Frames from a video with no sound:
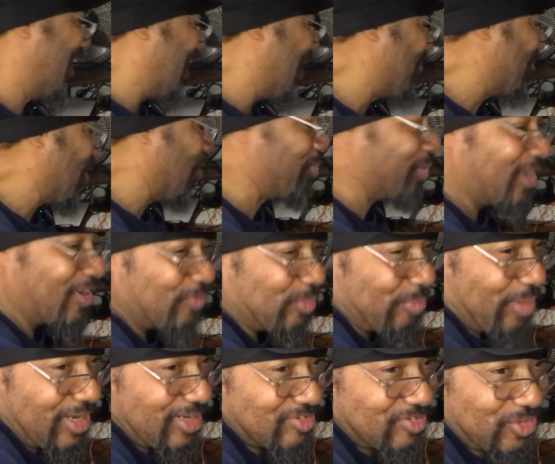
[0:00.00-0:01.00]
I'm hoping
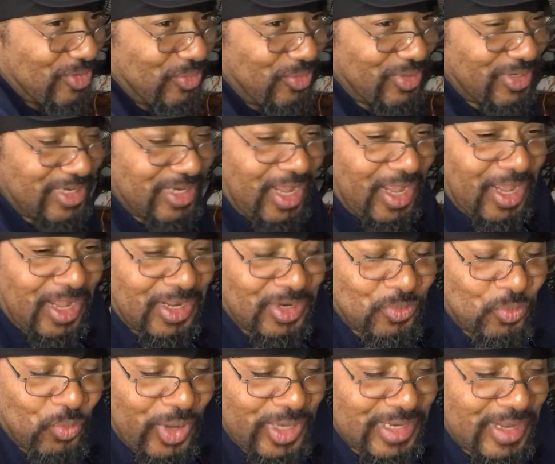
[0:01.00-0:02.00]
everybody's doing uh,
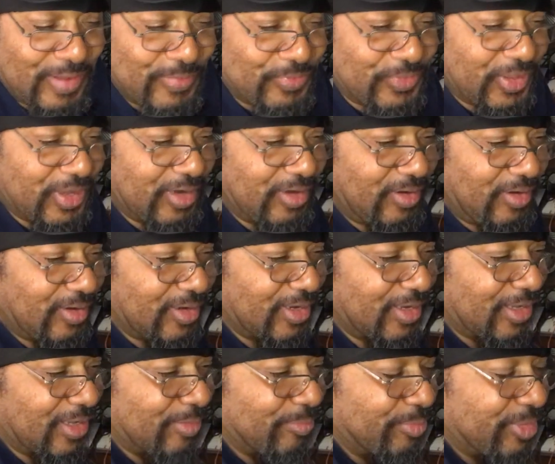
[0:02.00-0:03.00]
well out there.
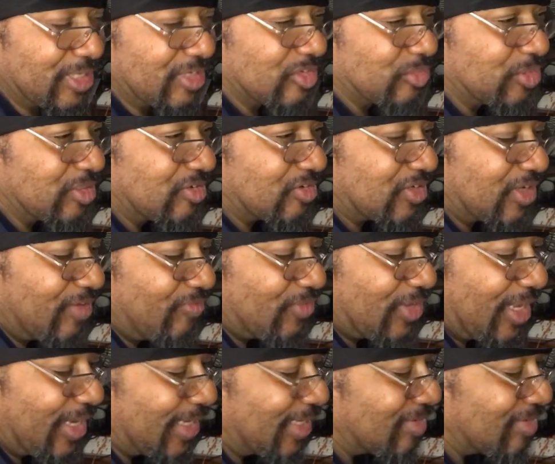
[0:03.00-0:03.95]
Uh, please be safe, like